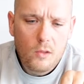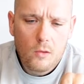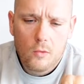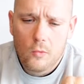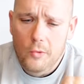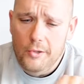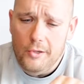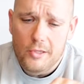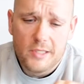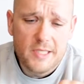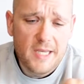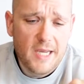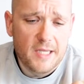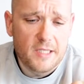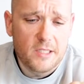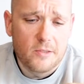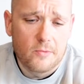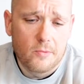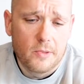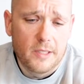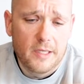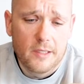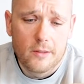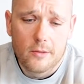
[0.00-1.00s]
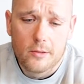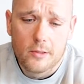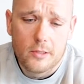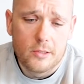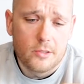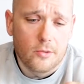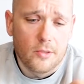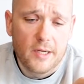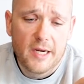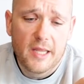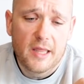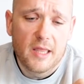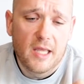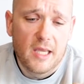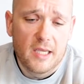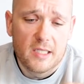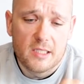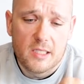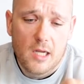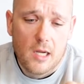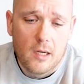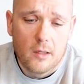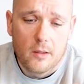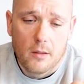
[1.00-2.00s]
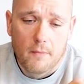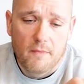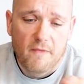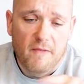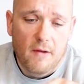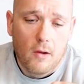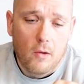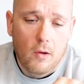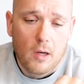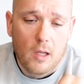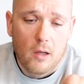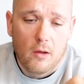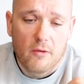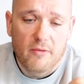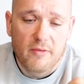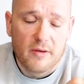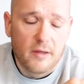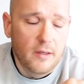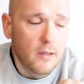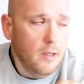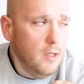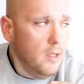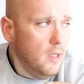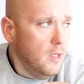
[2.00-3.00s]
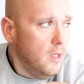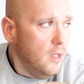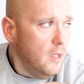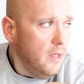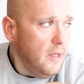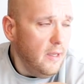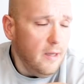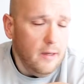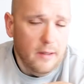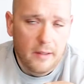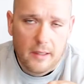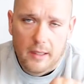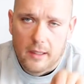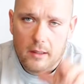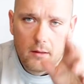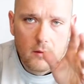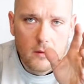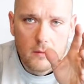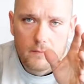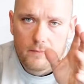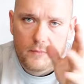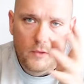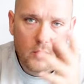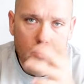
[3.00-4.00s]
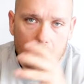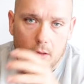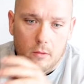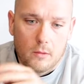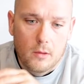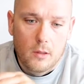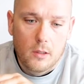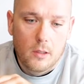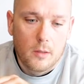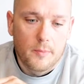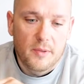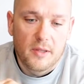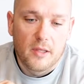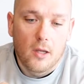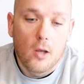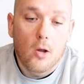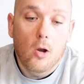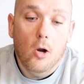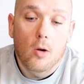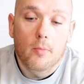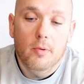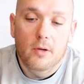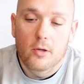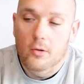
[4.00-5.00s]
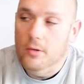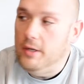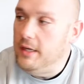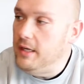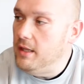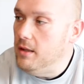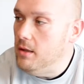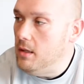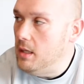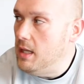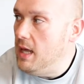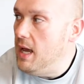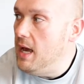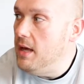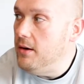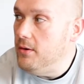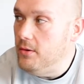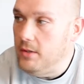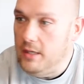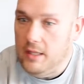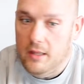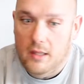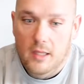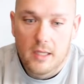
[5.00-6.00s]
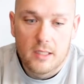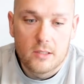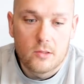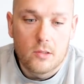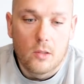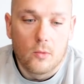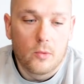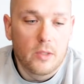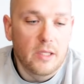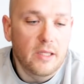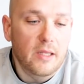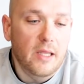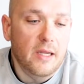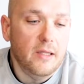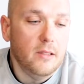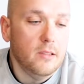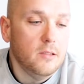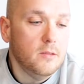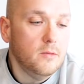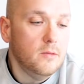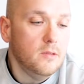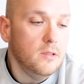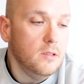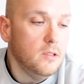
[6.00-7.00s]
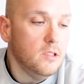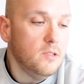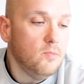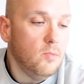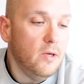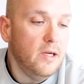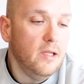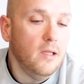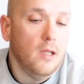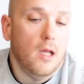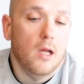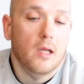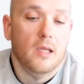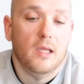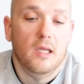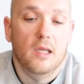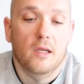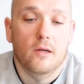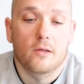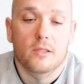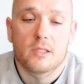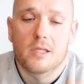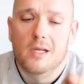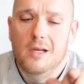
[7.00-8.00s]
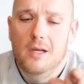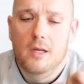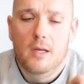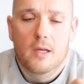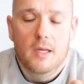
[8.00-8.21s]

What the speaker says: or your Texas rig hooks or anything is not gonna fall off and get, you know, hung up in the carpet or any of the line or anything. So I really like the spring lock keepers.